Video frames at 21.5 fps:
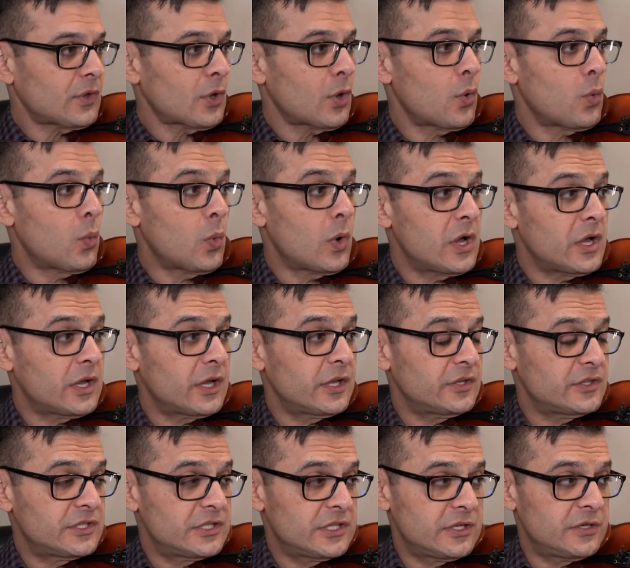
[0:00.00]
1,
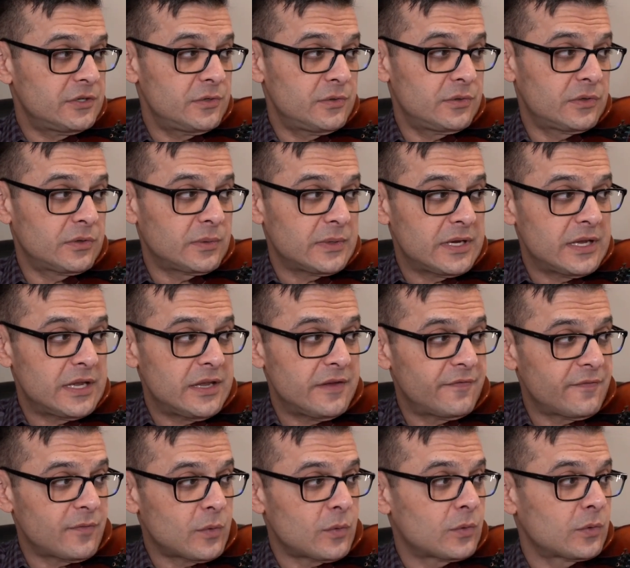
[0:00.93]
2, 3,
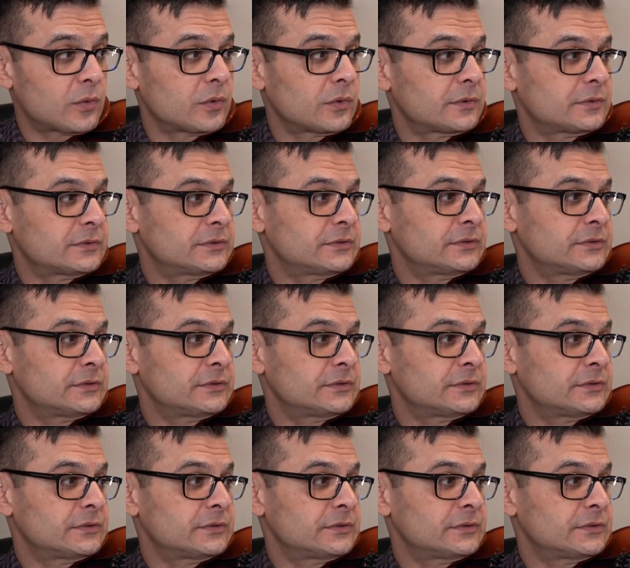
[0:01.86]
4.